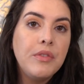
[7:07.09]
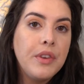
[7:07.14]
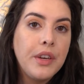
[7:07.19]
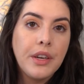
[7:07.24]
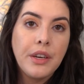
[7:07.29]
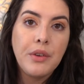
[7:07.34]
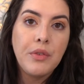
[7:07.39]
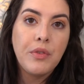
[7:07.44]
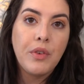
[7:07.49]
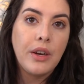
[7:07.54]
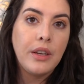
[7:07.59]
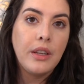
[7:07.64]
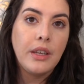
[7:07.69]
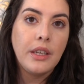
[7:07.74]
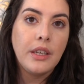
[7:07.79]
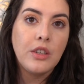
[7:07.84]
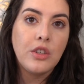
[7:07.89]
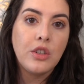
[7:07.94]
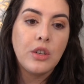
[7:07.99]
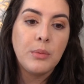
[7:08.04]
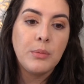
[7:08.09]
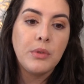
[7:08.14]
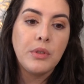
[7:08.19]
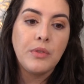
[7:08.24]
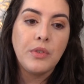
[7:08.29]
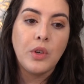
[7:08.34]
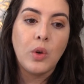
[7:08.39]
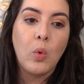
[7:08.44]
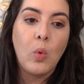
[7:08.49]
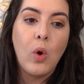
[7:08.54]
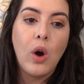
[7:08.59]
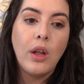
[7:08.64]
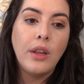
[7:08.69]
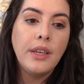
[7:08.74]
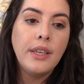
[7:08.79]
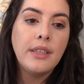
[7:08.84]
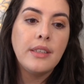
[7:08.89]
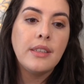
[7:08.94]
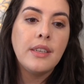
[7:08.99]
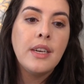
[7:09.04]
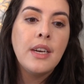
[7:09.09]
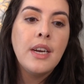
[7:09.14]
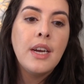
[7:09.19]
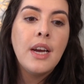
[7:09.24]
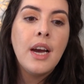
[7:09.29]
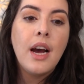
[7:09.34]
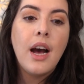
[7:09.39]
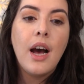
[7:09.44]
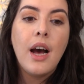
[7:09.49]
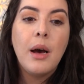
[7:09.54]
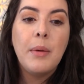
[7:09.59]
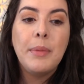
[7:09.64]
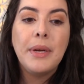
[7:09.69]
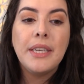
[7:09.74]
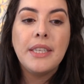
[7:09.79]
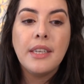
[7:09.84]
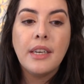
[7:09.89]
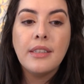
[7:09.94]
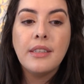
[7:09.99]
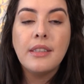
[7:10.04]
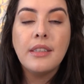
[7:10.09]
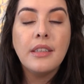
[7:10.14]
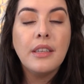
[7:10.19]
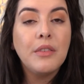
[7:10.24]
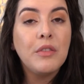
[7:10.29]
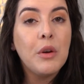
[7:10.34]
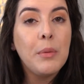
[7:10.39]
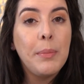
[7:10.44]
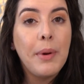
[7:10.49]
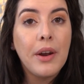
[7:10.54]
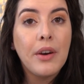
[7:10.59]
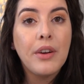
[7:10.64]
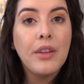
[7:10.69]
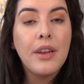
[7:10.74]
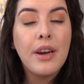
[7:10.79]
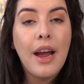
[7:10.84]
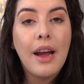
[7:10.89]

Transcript: very friendly in terms of your wallet. It does deliver better than